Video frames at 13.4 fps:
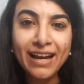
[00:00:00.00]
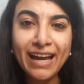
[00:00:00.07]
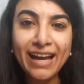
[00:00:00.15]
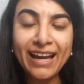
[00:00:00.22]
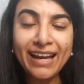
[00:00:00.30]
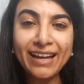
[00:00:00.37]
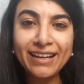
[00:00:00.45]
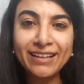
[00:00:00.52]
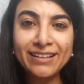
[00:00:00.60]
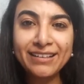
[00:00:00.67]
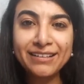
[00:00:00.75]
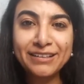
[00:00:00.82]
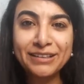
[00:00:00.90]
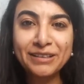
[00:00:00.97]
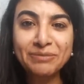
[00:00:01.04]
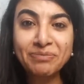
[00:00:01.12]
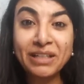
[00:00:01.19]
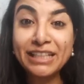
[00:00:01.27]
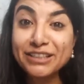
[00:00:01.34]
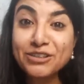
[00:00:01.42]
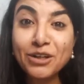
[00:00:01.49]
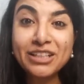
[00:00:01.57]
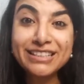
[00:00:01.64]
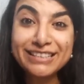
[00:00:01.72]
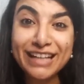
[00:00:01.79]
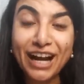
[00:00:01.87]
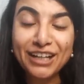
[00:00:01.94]
and it is on
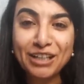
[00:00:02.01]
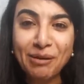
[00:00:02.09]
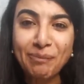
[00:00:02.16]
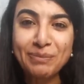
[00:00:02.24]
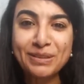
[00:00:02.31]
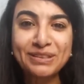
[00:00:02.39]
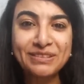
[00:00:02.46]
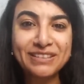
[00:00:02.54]
startups